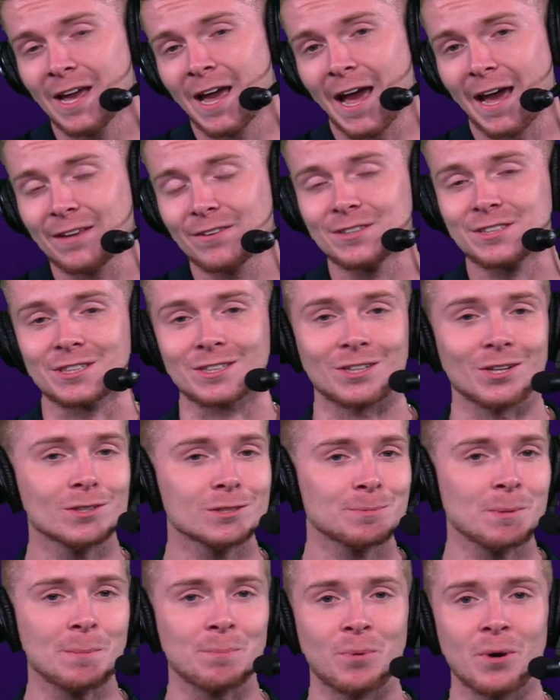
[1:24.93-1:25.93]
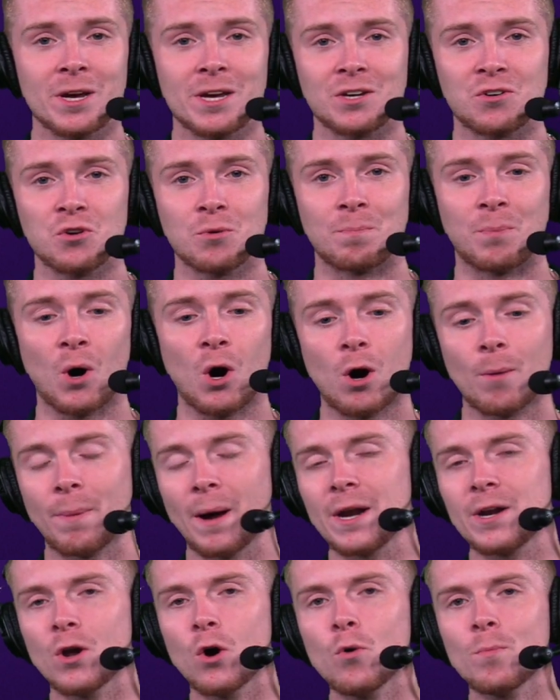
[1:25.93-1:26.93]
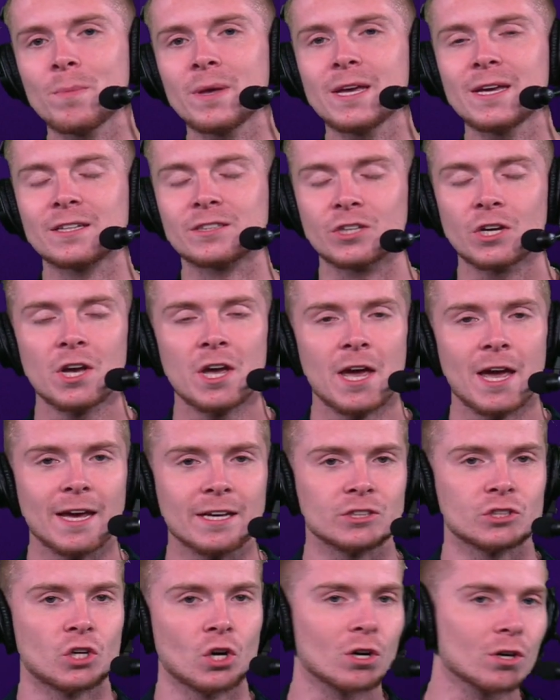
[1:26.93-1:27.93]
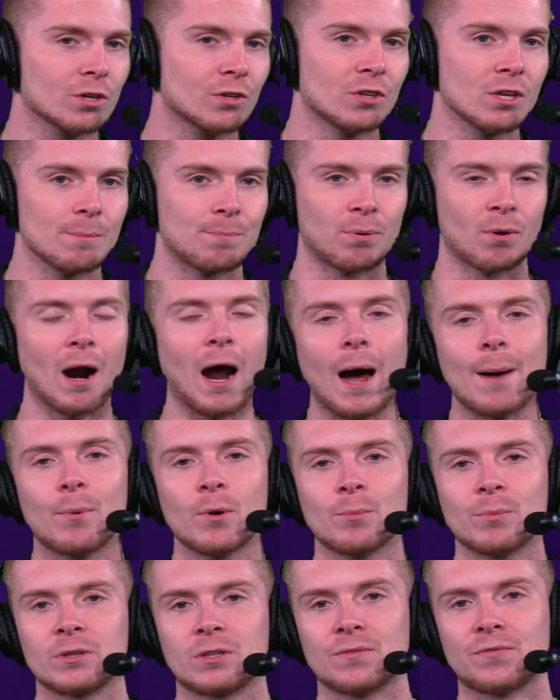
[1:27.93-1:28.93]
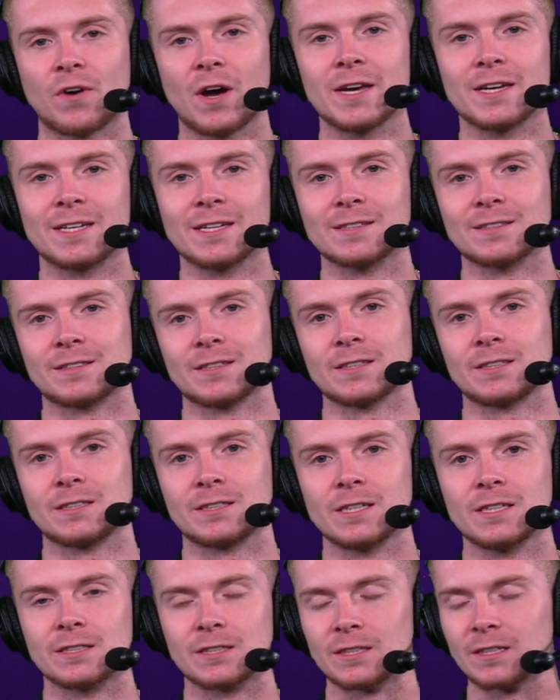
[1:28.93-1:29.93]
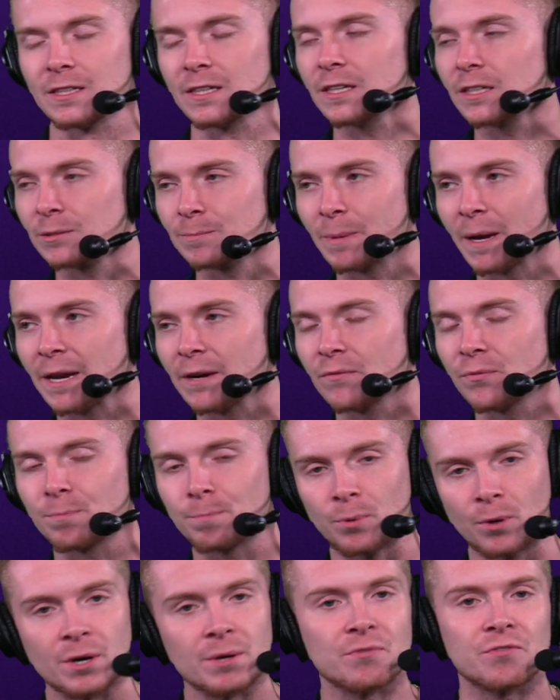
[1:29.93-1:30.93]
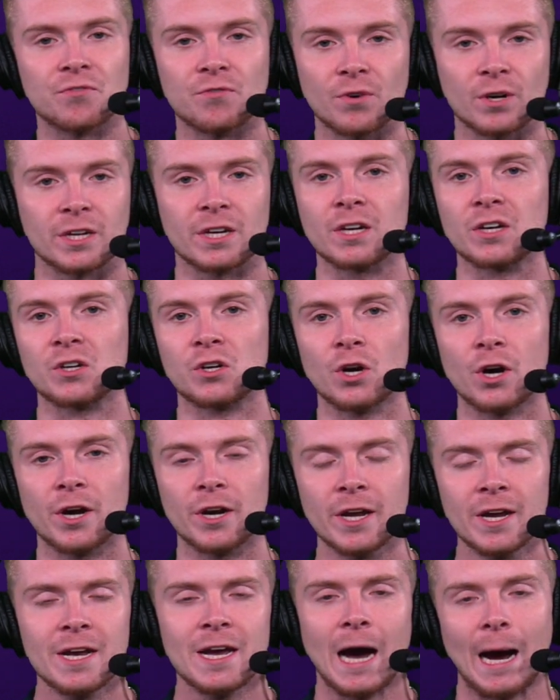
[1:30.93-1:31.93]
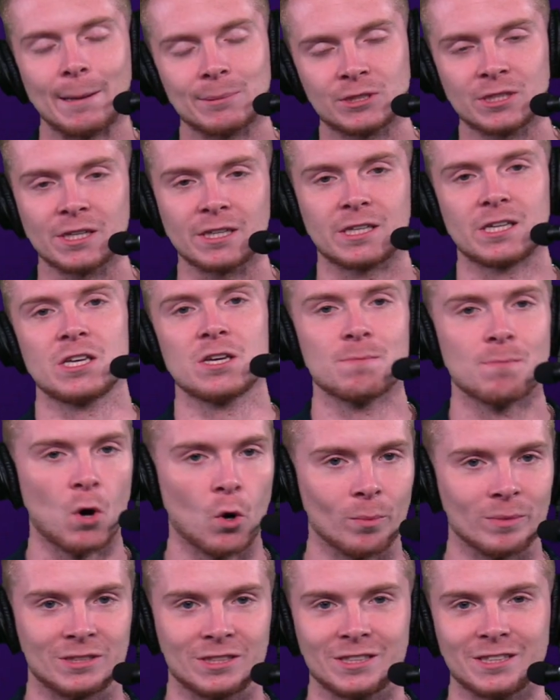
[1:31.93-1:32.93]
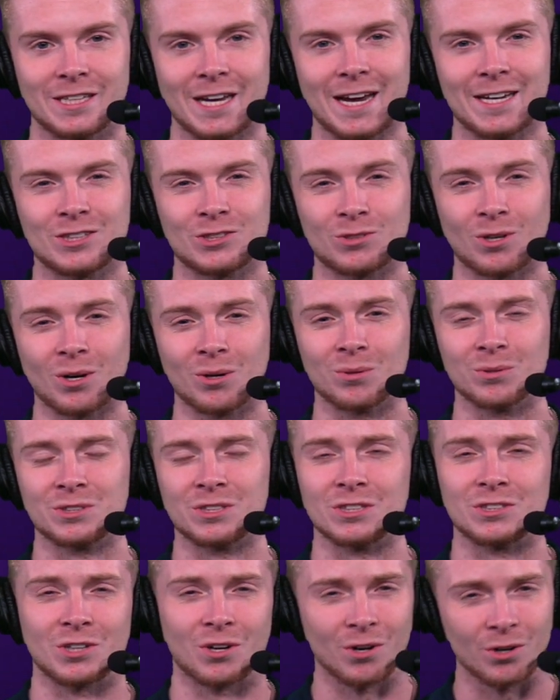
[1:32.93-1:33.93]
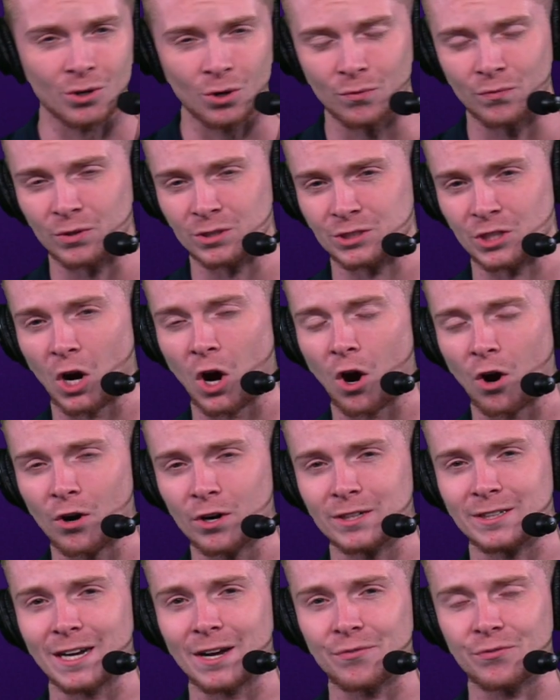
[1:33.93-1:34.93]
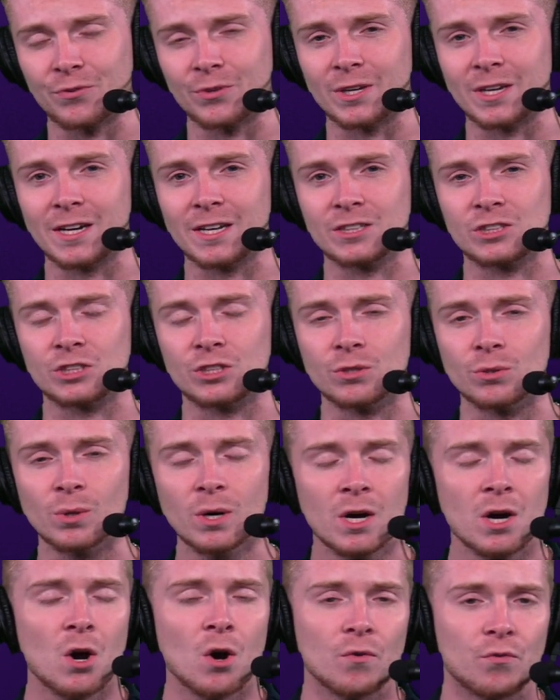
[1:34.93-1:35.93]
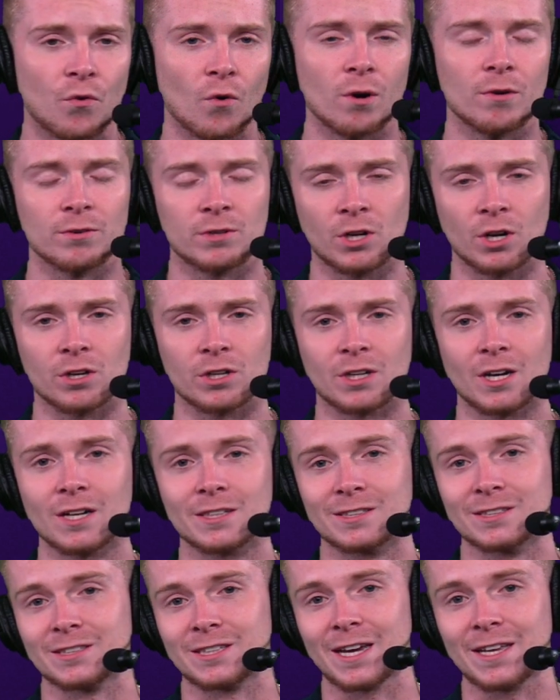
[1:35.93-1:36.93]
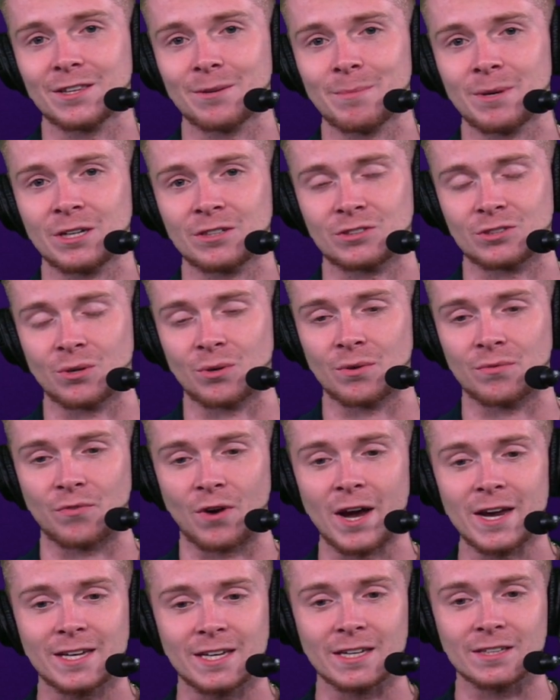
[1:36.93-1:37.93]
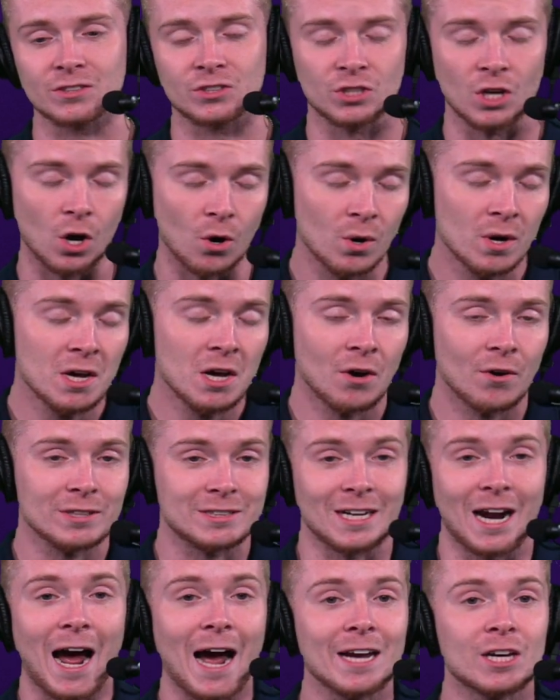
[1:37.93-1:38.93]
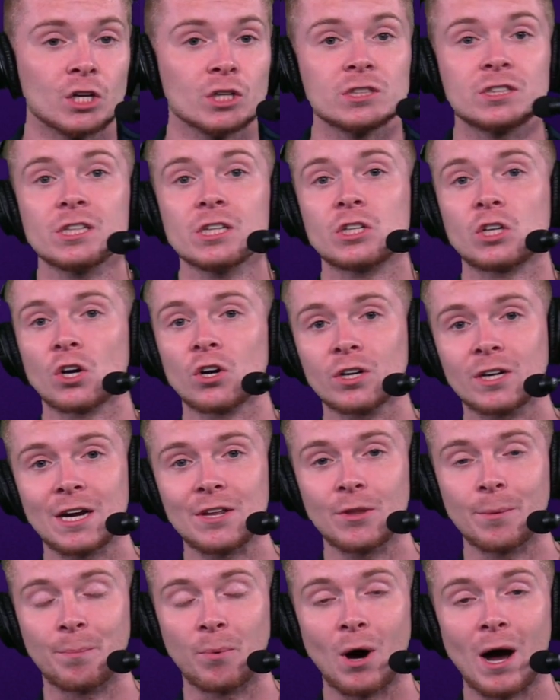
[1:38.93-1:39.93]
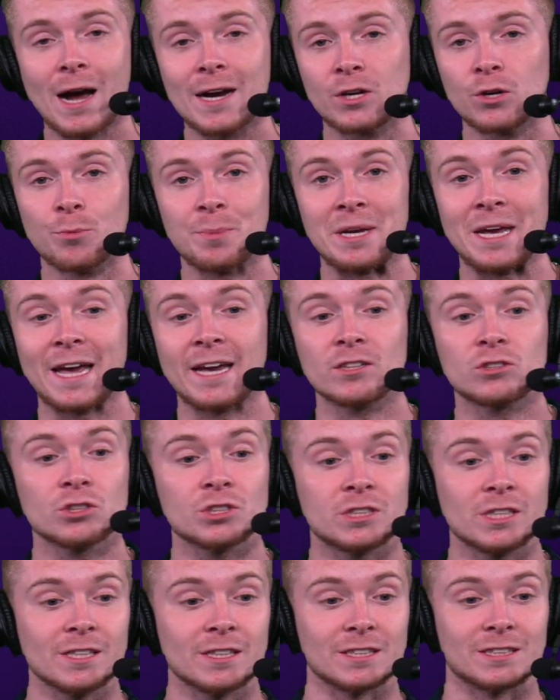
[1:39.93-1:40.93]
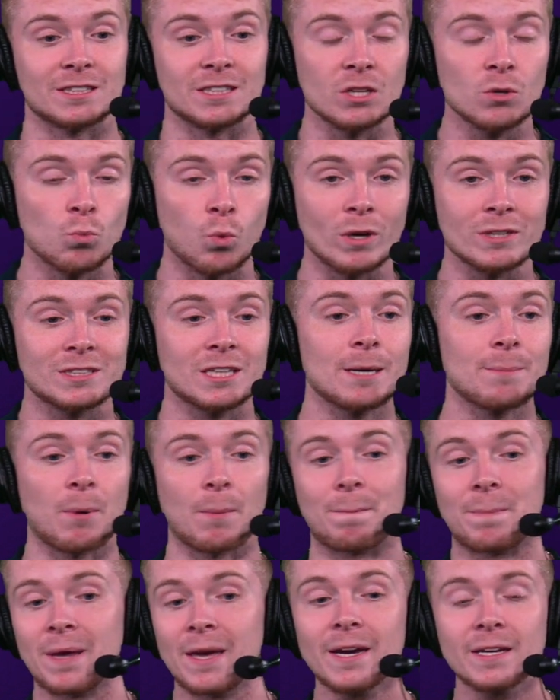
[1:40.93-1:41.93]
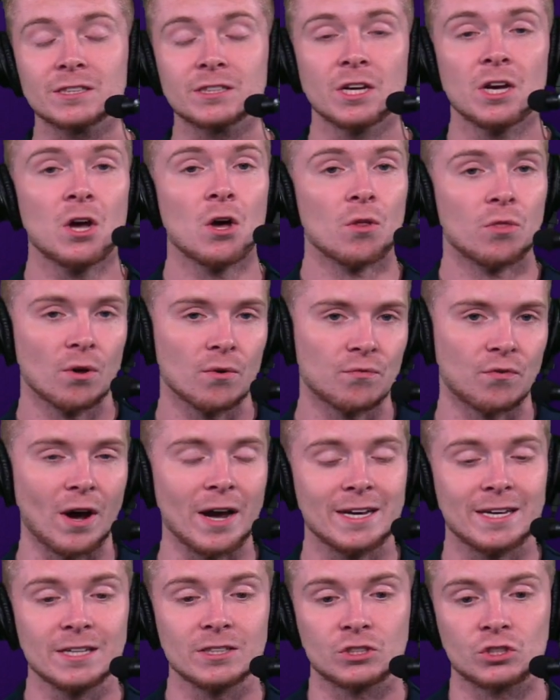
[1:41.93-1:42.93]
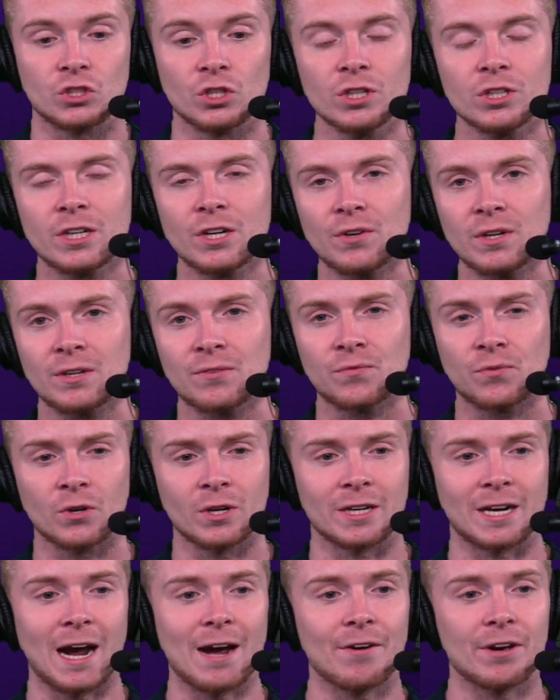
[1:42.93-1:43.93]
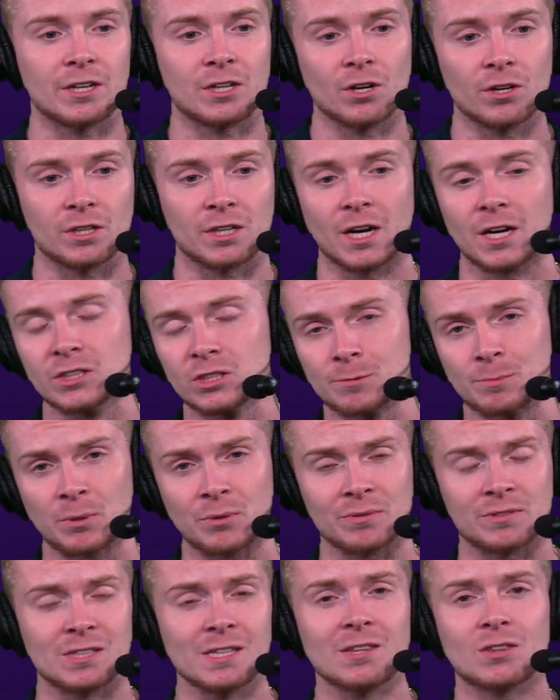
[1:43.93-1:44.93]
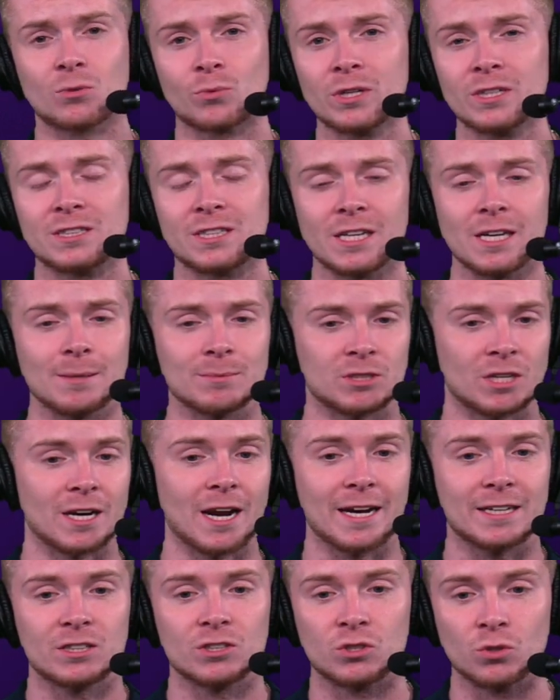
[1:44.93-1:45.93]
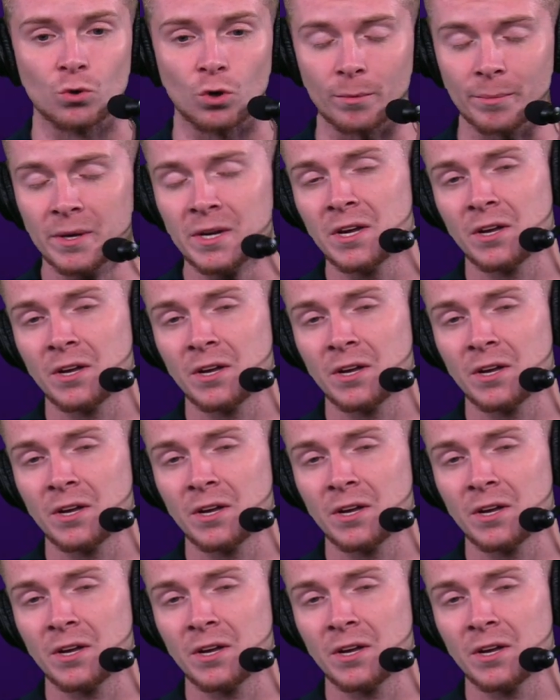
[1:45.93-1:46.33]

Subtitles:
And listen, Kirk's been playing good ball. By no means is Kirk the problem with the Vikings this season. He has been pretty freaking good. Obviously, in key moments, he's had struggles. The turnovers are definitely an issue for Kirk Cousins and the Minnesota Vikings. So, listen, I could see Kirk on the block. It would be interesting to see what type of picks the Vikings could get for a guy like Kirk Cousins. But we've seen 3 teams connected to him.